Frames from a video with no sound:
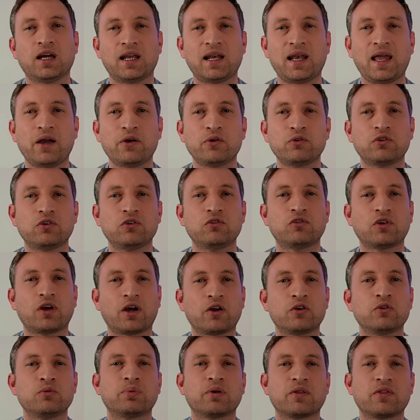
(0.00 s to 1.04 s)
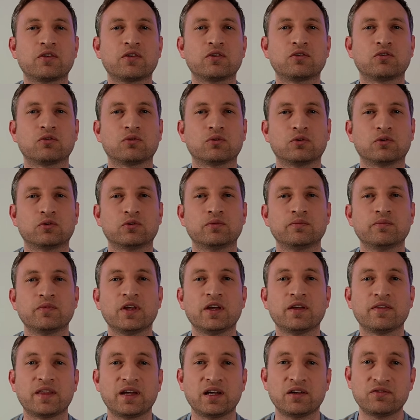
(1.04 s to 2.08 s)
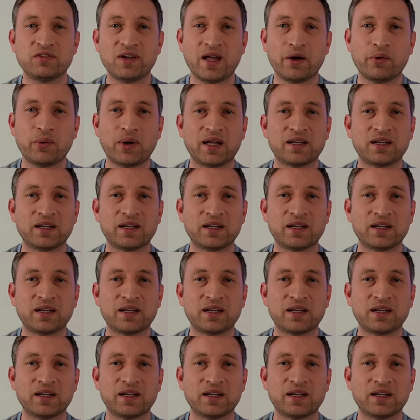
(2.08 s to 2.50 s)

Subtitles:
allowing you to open the door. They have now